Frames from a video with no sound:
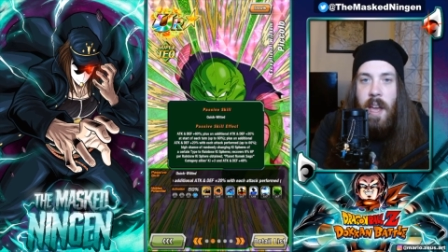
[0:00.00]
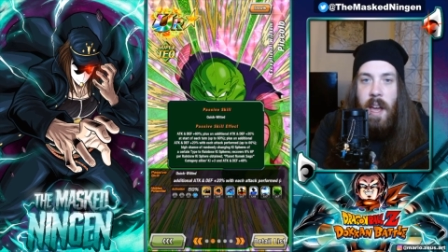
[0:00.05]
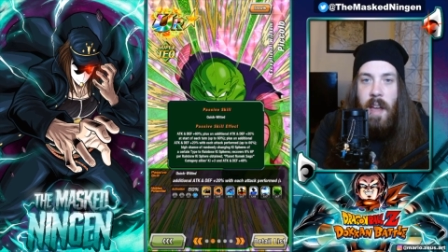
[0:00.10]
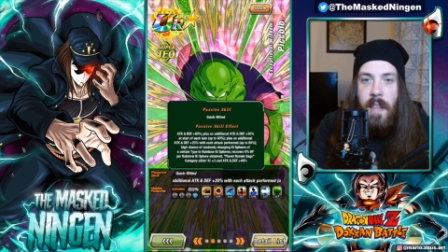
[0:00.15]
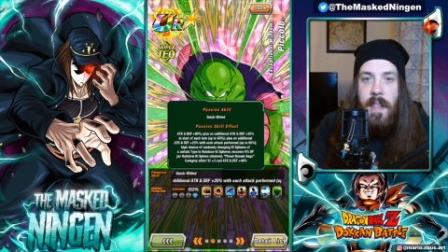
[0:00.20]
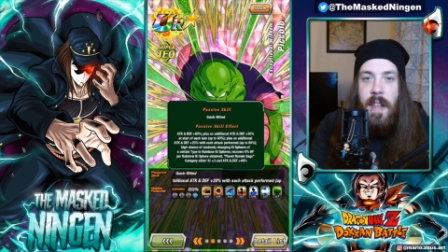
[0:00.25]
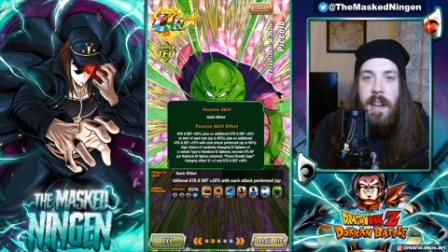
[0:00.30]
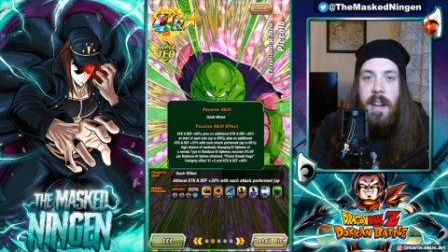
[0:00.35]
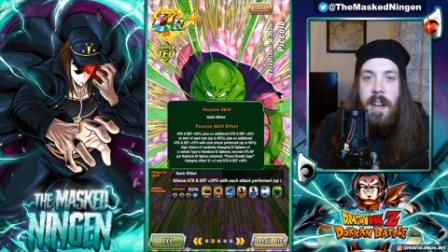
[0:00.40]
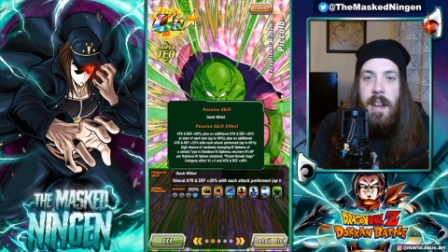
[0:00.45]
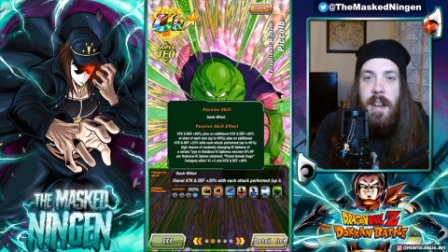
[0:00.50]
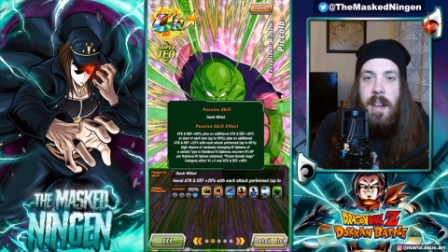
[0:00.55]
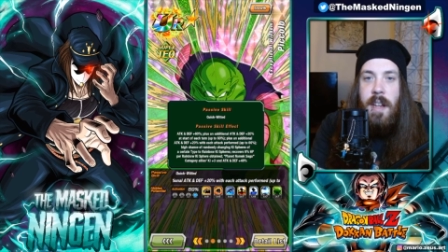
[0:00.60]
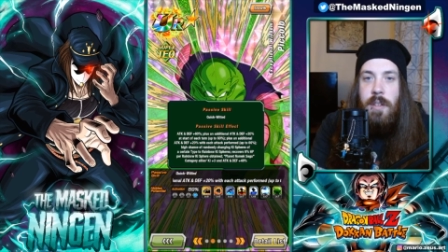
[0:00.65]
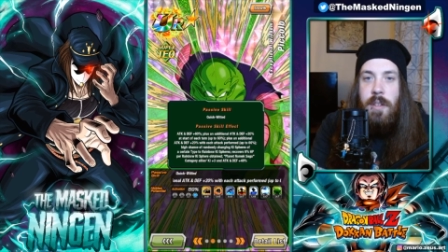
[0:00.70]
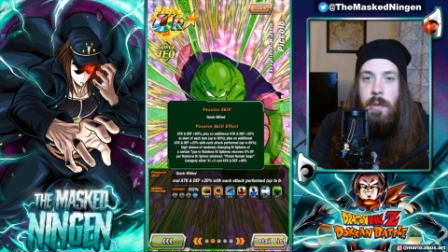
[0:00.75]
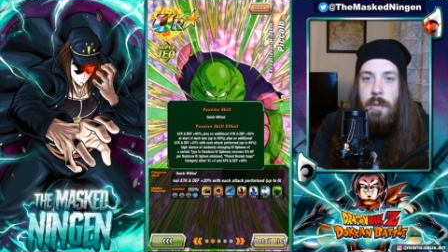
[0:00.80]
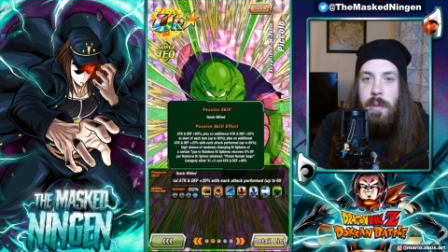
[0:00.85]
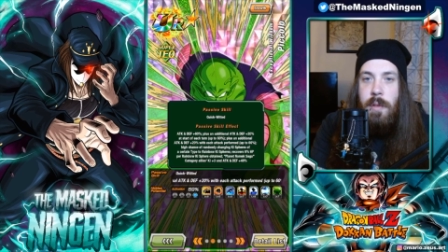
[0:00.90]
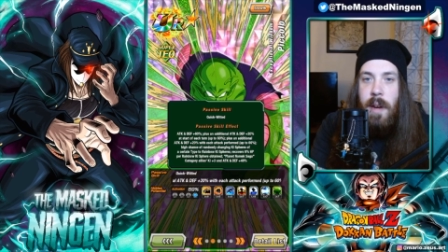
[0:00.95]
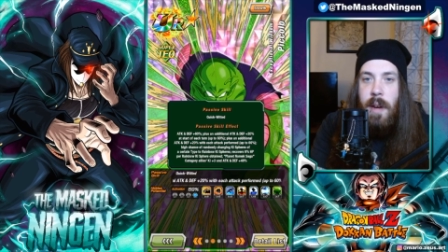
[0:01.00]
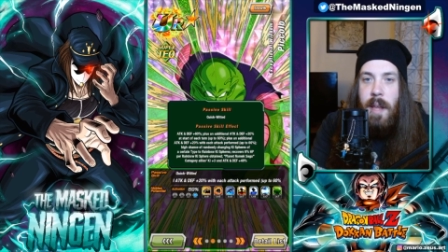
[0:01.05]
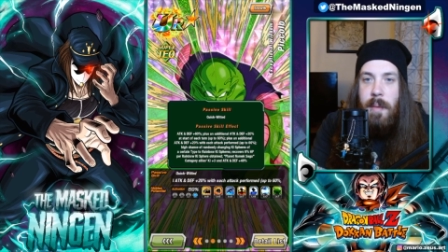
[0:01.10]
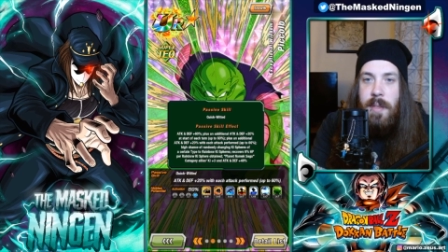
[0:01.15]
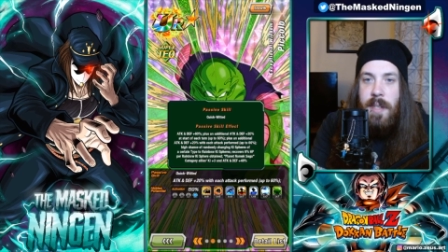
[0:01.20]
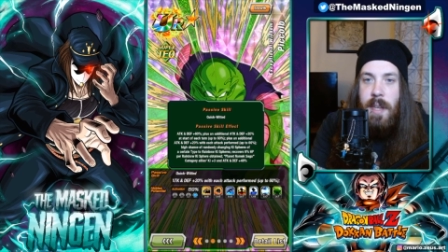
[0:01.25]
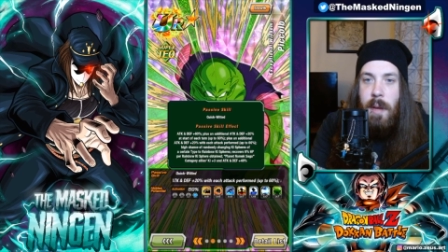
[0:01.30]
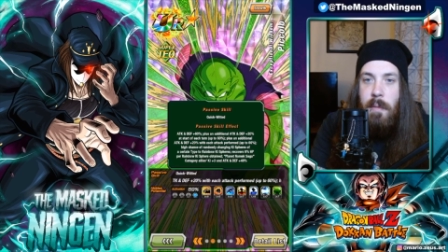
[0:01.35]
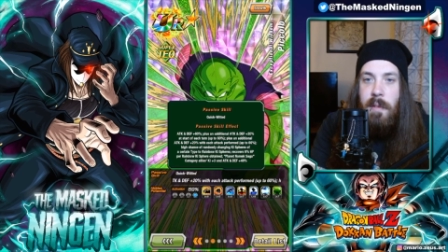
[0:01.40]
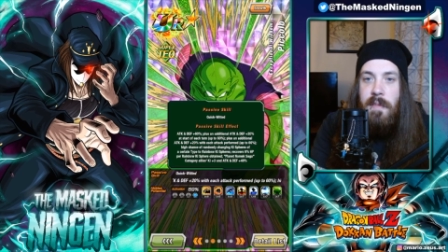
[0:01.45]
And then an additional
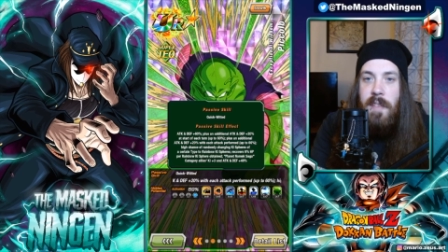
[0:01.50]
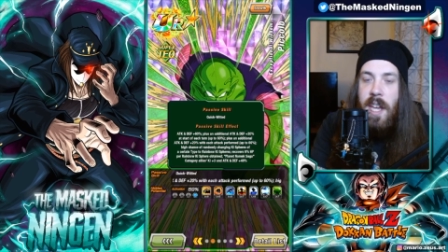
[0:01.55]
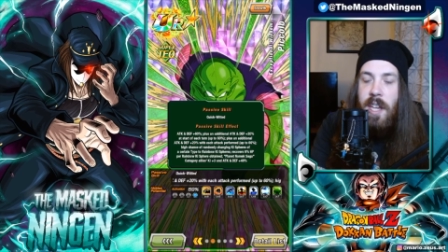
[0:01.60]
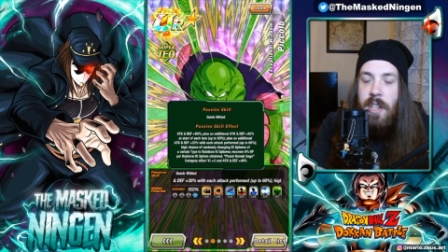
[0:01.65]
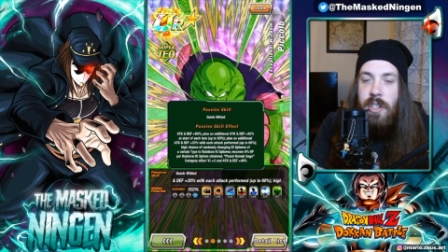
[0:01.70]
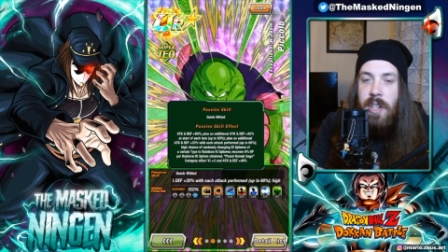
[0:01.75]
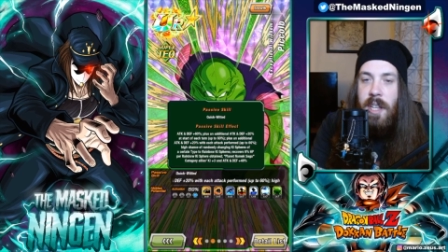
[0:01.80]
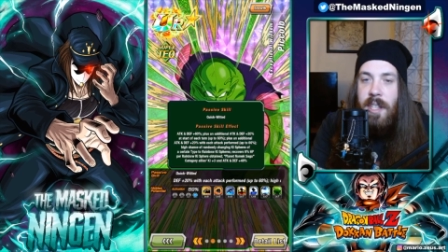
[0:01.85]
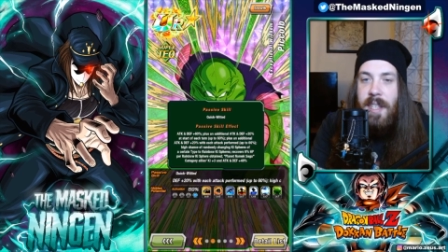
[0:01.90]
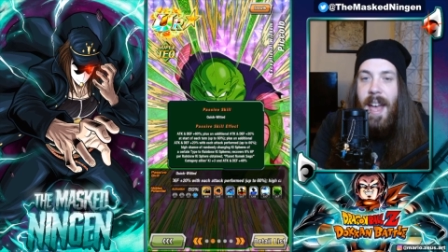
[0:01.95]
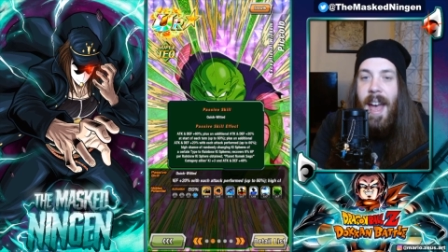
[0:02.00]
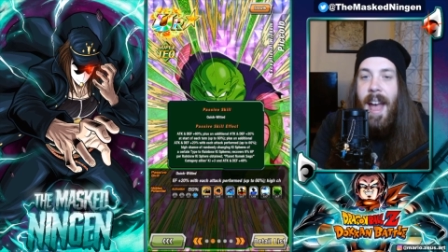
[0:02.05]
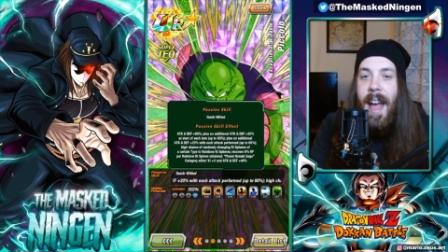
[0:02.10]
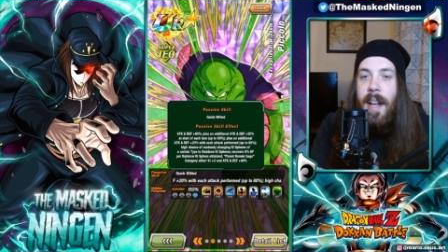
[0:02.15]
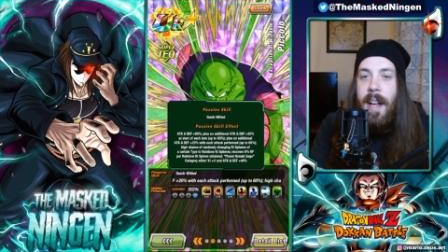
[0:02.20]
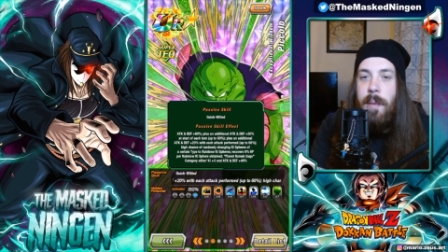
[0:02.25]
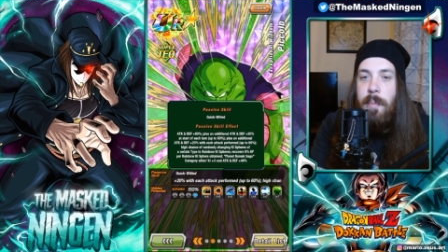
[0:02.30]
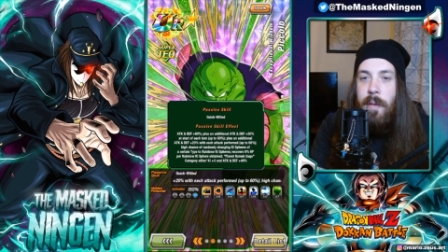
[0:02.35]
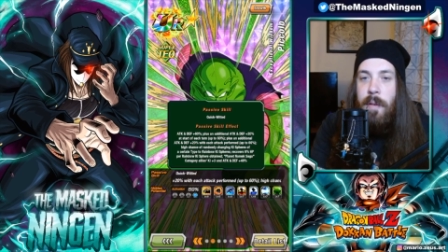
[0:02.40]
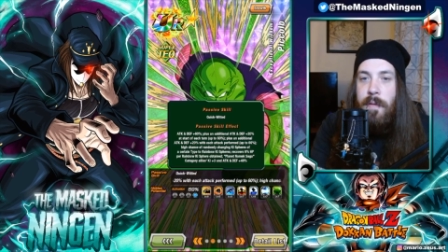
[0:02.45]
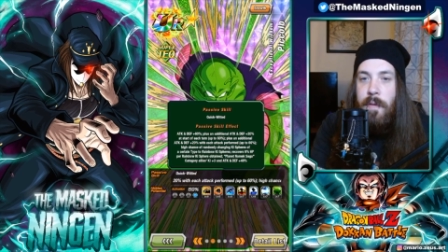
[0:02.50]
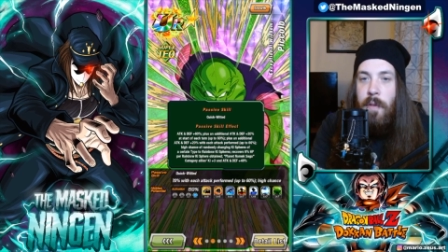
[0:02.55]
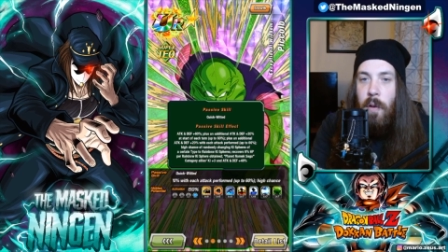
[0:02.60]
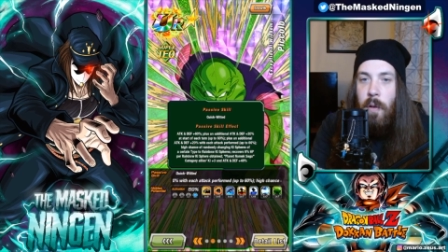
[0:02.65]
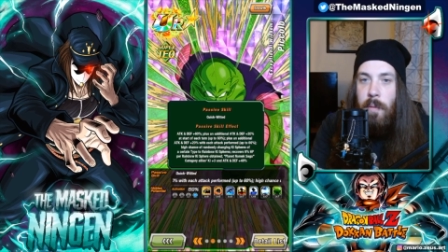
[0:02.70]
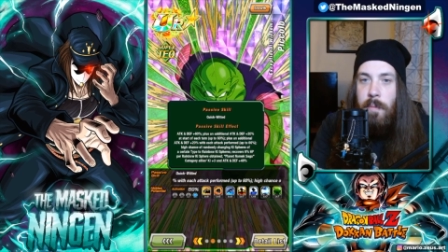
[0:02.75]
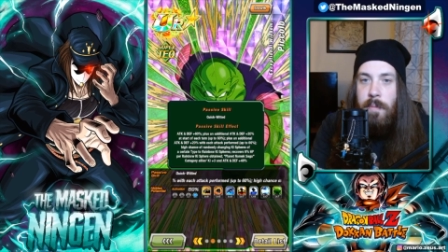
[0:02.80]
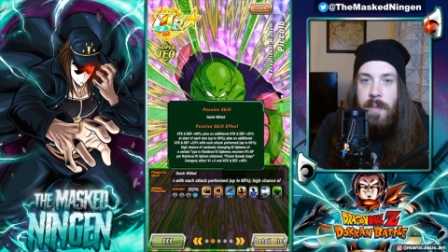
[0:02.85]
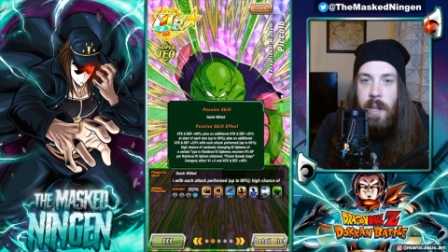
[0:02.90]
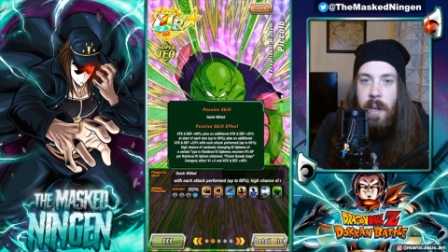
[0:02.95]
20% with each attack
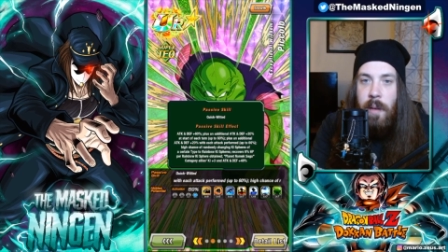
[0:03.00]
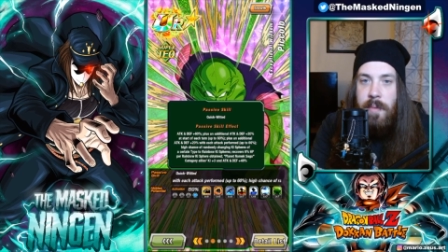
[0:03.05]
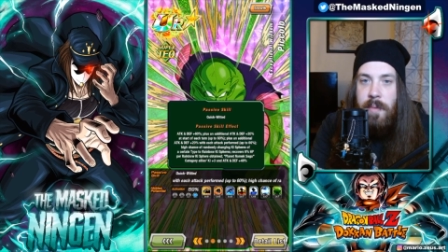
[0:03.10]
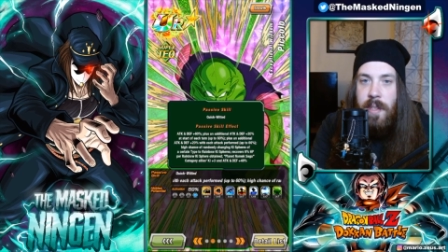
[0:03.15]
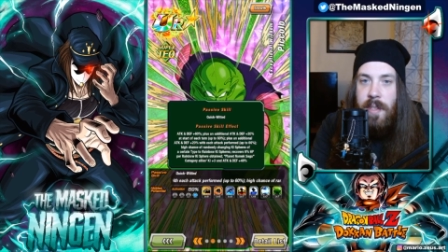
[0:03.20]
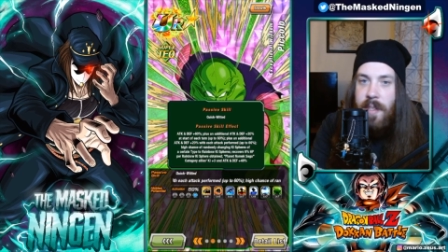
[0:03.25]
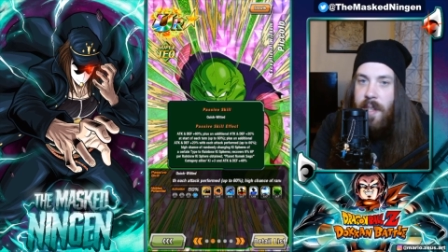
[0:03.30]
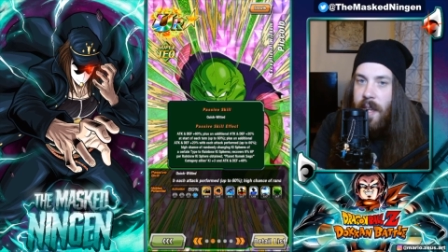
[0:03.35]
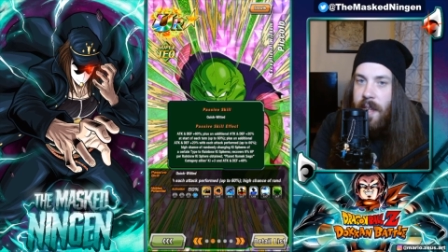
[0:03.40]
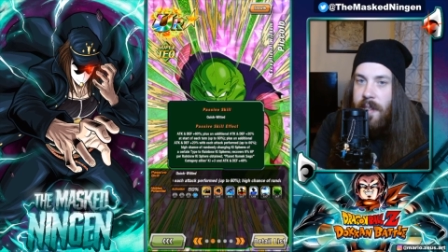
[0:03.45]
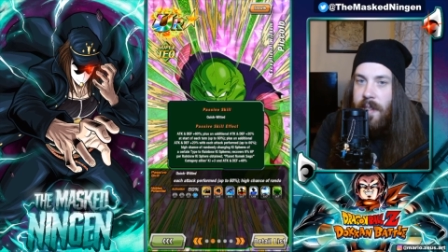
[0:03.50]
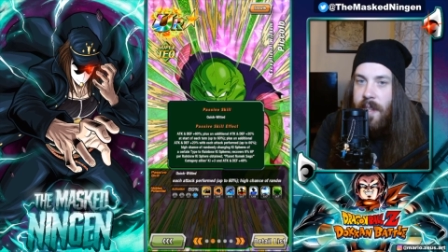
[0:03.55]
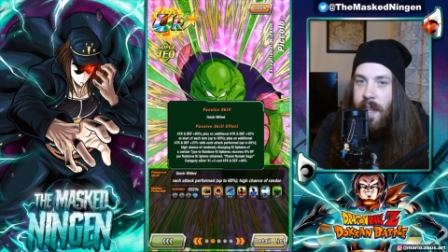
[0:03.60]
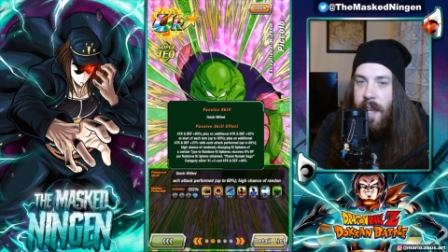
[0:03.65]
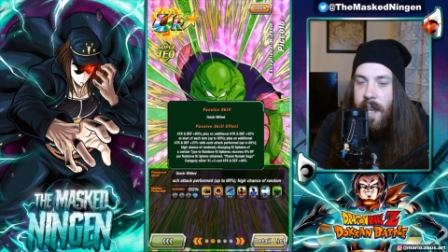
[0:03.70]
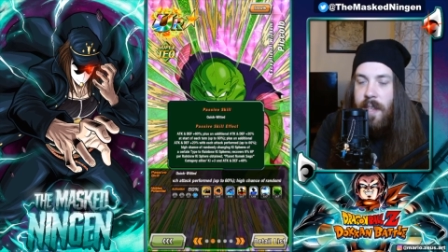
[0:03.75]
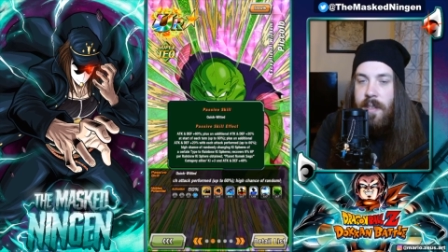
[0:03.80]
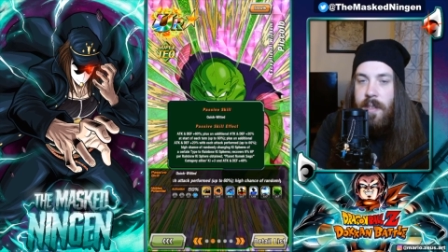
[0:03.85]
performed, up to 60.